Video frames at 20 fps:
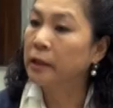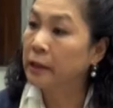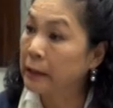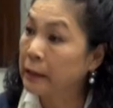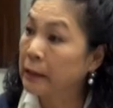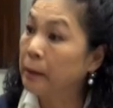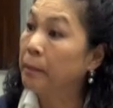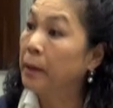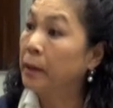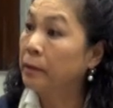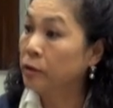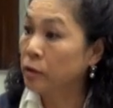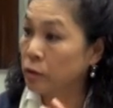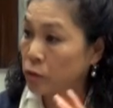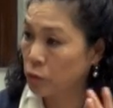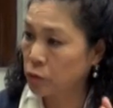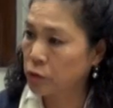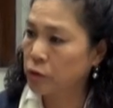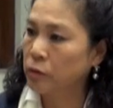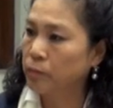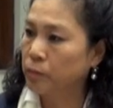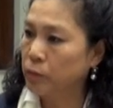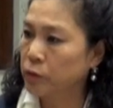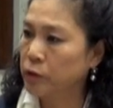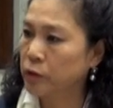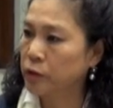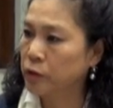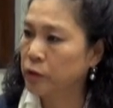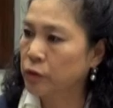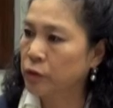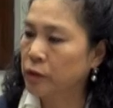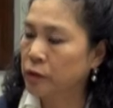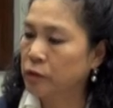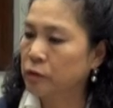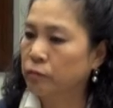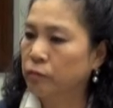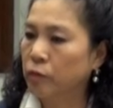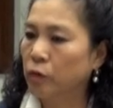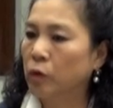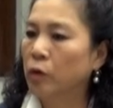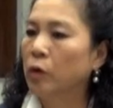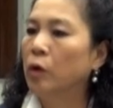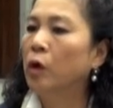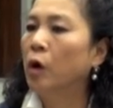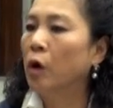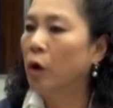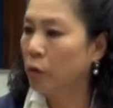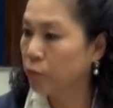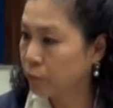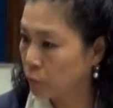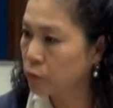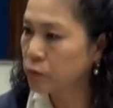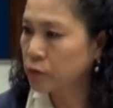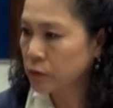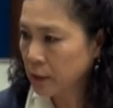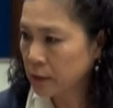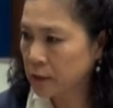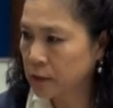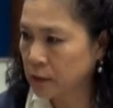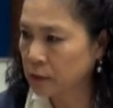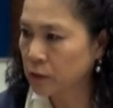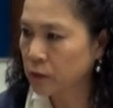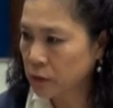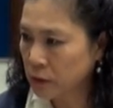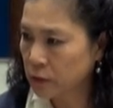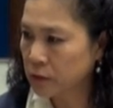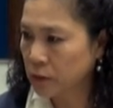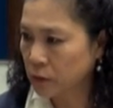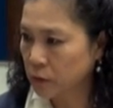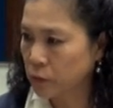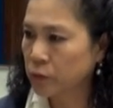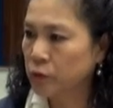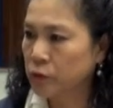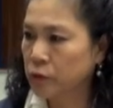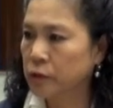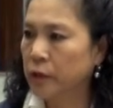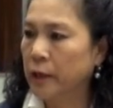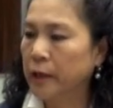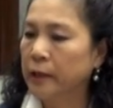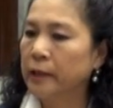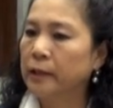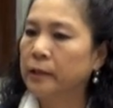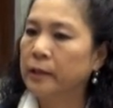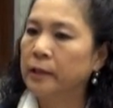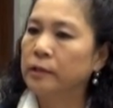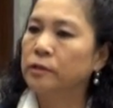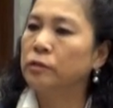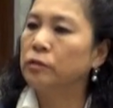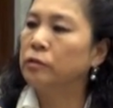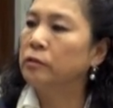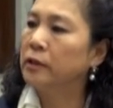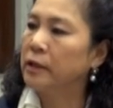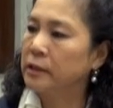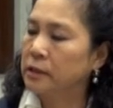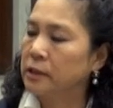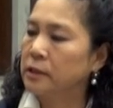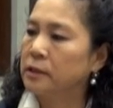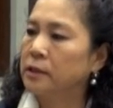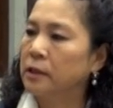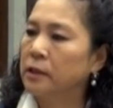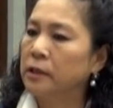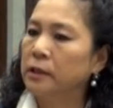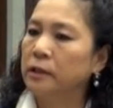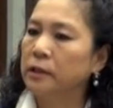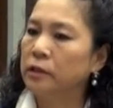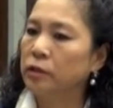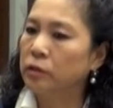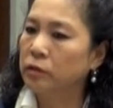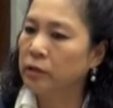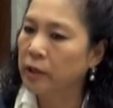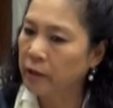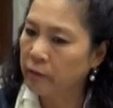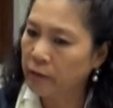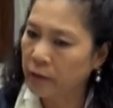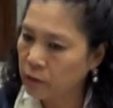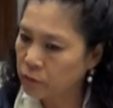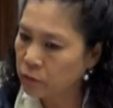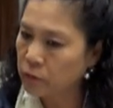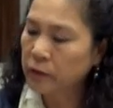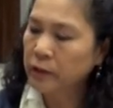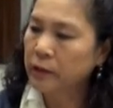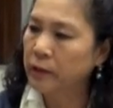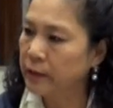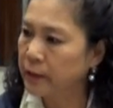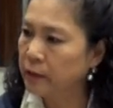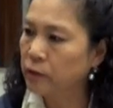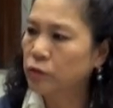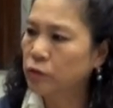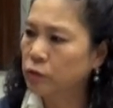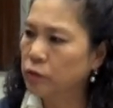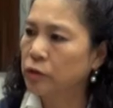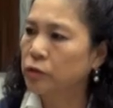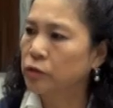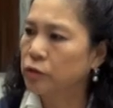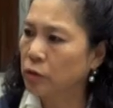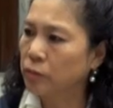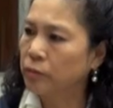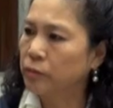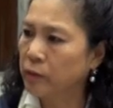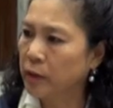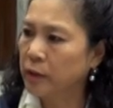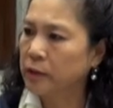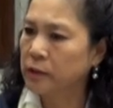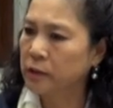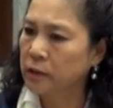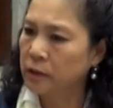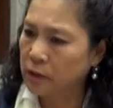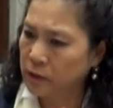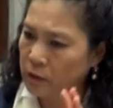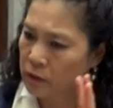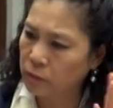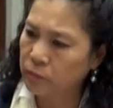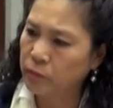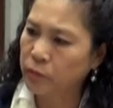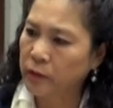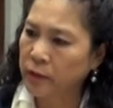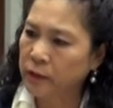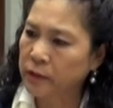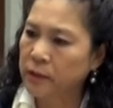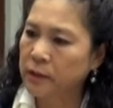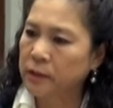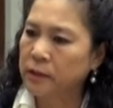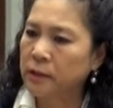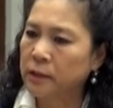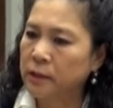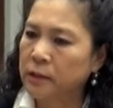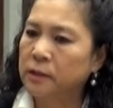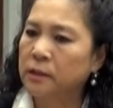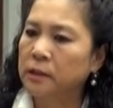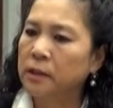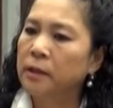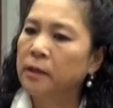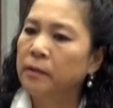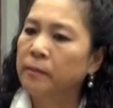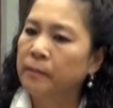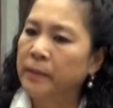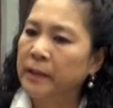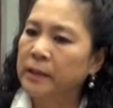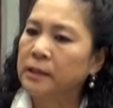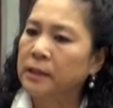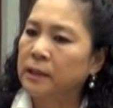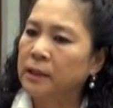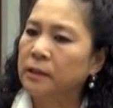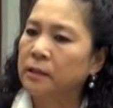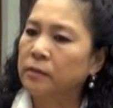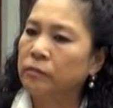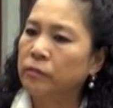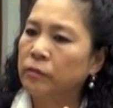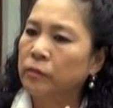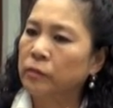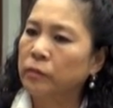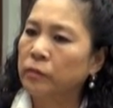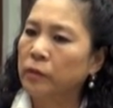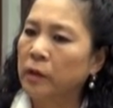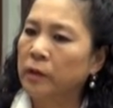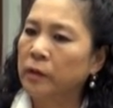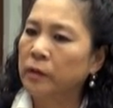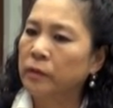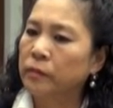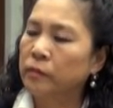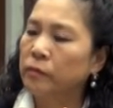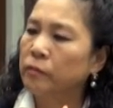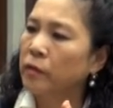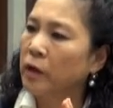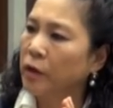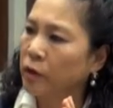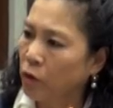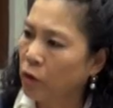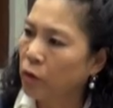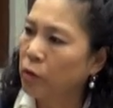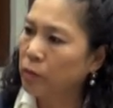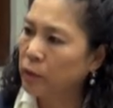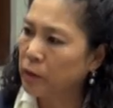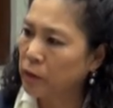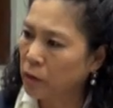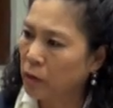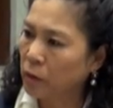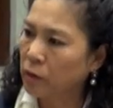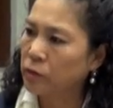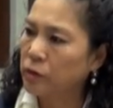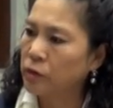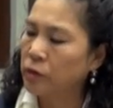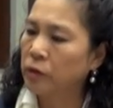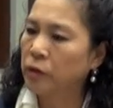think about the social protection as a whole. Of course, that's a good sign. It doesn't necessarily directly link to the job crisis. The job crisis is basically the economy not